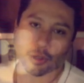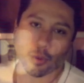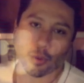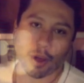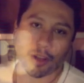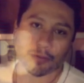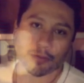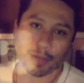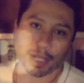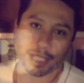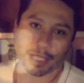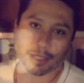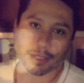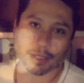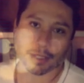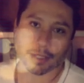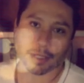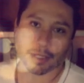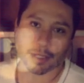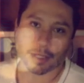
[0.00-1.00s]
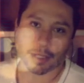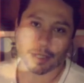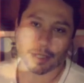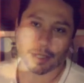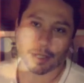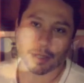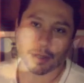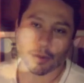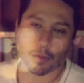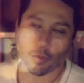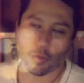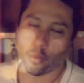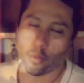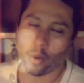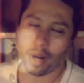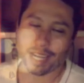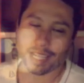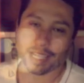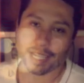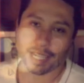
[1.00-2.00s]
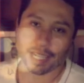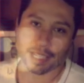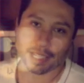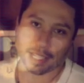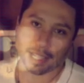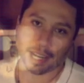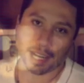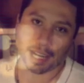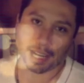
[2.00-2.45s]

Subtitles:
women tend to have things in